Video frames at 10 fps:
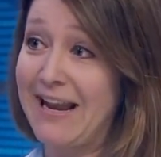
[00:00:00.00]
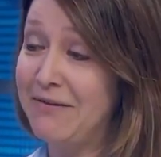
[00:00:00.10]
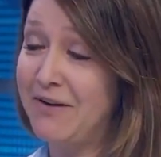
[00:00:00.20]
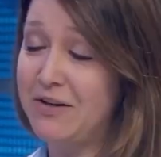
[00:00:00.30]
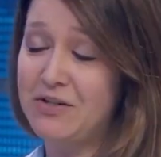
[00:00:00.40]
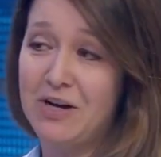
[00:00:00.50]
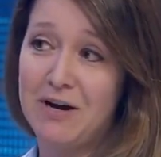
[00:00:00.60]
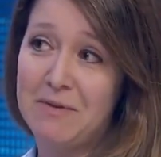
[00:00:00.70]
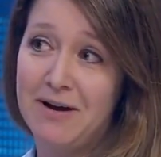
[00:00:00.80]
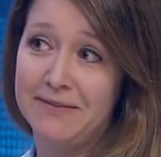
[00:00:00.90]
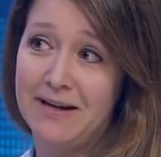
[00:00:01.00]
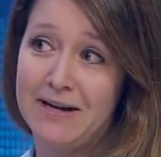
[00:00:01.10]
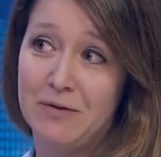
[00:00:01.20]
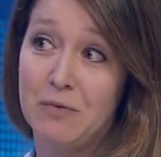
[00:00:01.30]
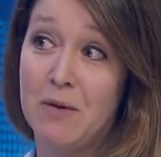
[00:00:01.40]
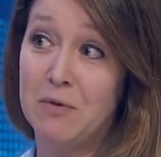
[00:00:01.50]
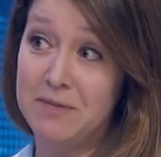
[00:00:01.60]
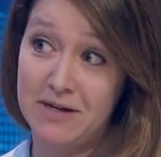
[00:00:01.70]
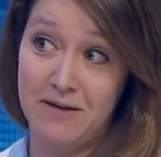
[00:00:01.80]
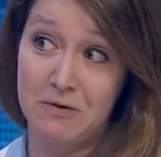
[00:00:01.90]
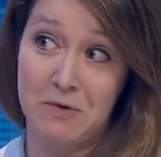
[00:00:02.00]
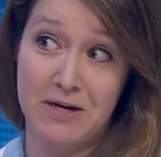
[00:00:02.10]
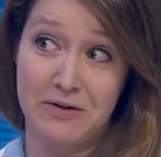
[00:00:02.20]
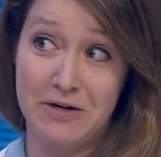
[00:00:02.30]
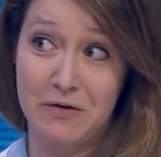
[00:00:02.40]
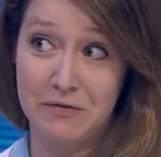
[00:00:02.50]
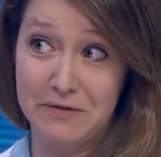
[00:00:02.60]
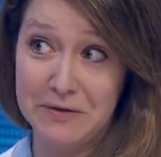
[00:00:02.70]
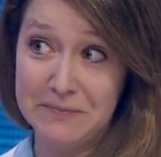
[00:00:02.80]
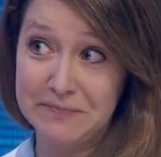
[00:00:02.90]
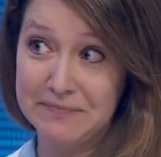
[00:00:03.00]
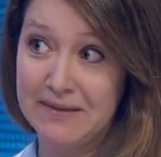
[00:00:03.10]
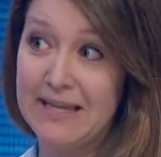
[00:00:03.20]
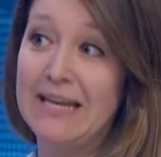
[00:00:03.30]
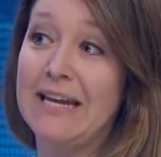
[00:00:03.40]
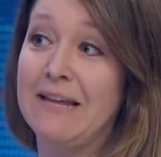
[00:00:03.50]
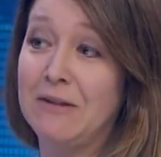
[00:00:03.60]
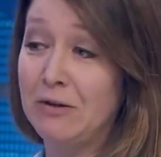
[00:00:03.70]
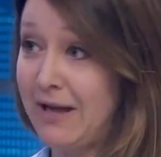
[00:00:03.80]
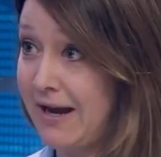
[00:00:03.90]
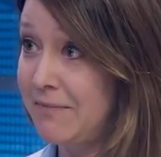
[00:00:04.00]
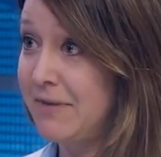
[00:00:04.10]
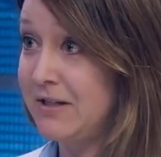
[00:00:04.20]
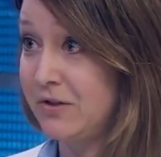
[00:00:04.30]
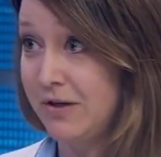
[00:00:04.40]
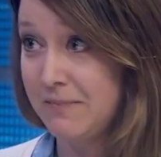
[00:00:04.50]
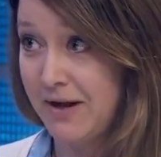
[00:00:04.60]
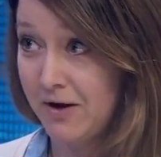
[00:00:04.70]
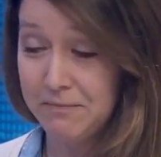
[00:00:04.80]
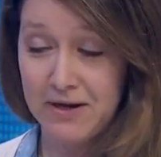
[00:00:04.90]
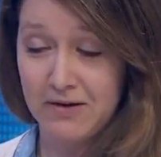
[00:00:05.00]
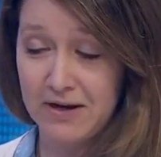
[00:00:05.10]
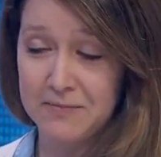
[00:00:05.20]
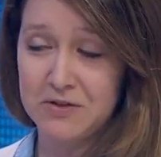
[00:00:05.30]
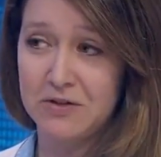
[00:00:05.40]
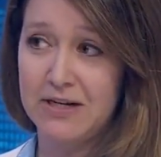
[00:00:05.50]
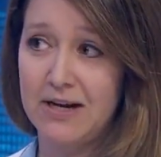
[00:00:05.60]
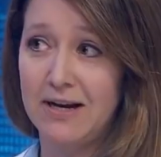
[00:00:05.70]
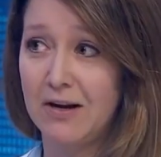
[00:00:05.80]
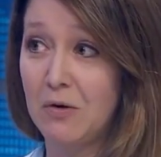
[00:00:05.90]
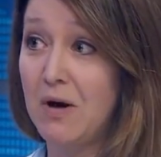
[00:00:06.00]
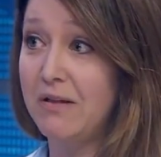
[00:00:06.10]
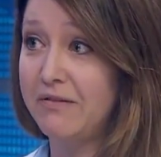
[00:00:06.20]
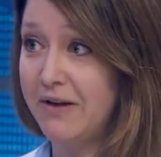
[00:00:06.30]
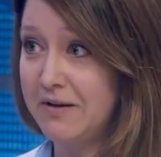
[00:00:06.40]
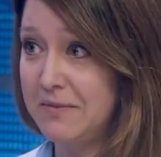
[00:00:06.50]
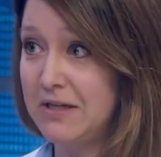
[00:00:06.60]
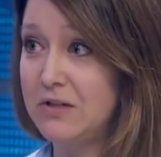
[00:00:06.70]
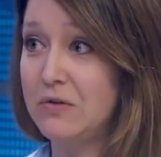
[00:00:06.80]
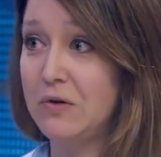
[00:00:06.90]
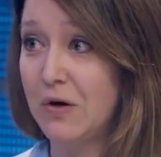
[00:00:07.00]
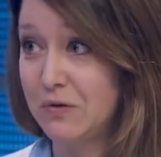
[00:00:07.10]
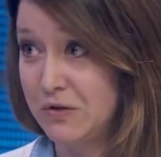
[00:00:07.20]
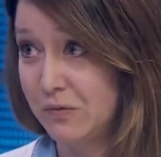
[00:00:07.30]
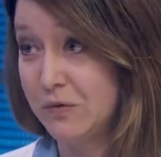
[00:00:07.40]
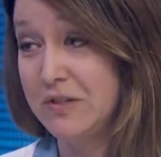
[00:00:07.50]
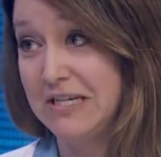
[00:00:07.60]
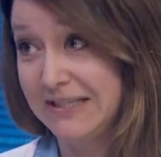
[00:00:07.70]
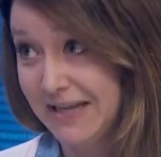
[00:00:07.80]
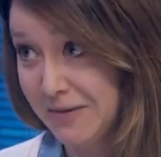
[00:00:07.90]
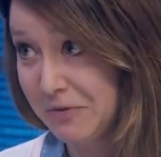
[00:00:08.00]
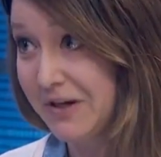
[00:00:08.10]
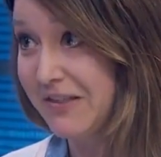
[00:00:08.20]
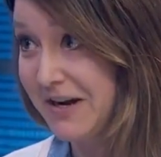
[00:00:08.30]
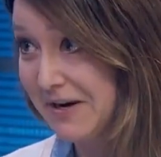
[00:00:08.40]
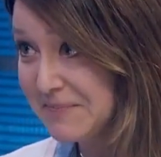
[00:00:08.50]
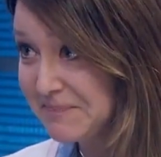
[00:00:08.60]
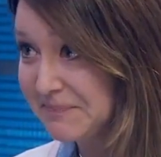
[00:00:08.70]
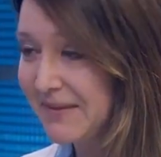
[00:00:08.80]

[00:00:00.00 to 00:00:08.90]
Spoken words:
And I found a job online at Robert Mondavi Winery in Oakville. In their lab, my degree in biochemistry qualified me to go do routine lab work there.